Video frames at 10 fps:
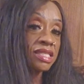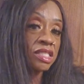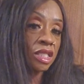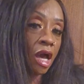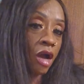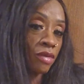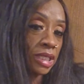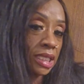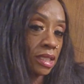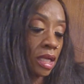is
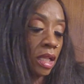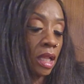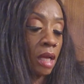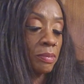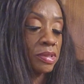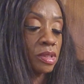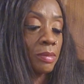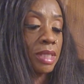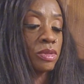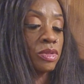already in a clump, so I
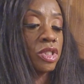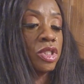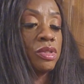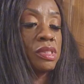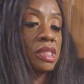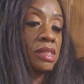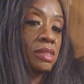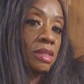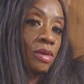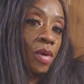might as well just use this.
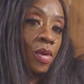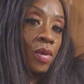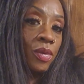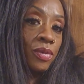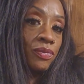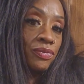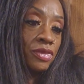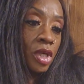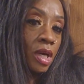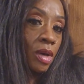
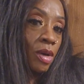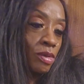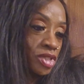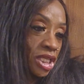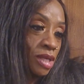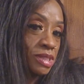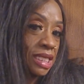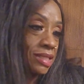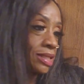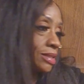Uh-oh, Chico's
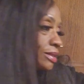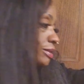eating it.